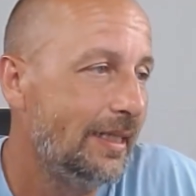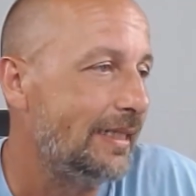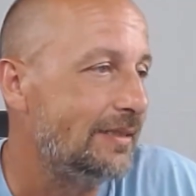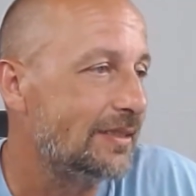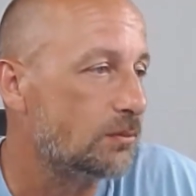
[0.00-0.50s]

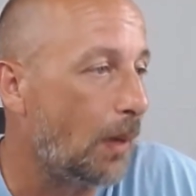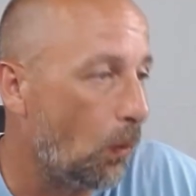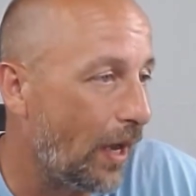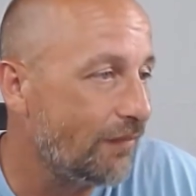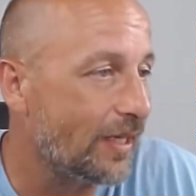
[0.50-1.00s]
He says, my
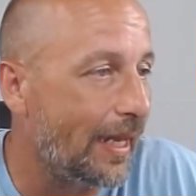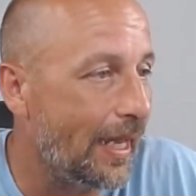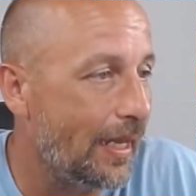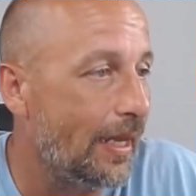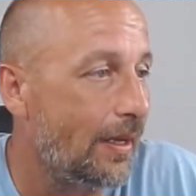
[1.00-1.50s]
wife and
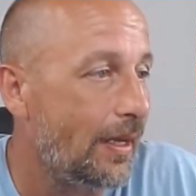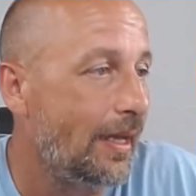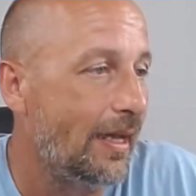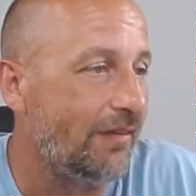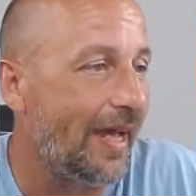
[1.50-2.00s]
I
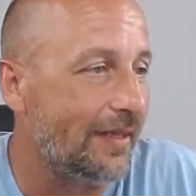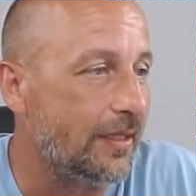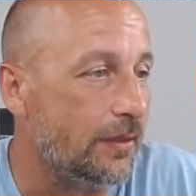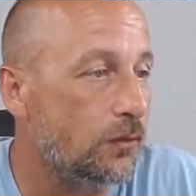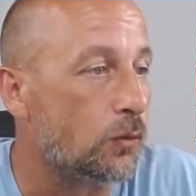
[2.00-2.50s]
have had
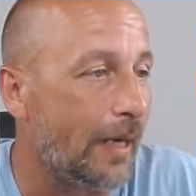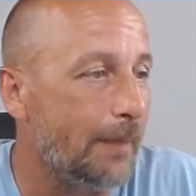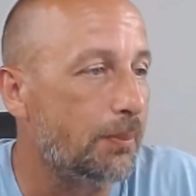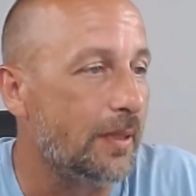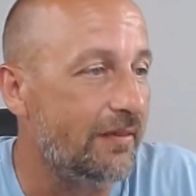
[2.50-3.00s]
the
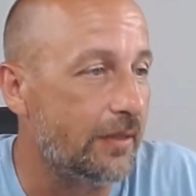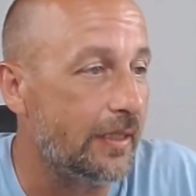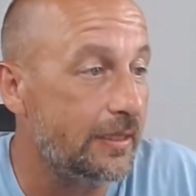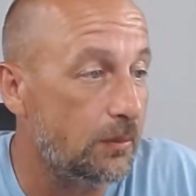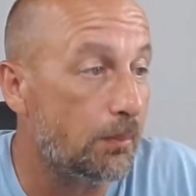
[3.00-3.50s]
great privilege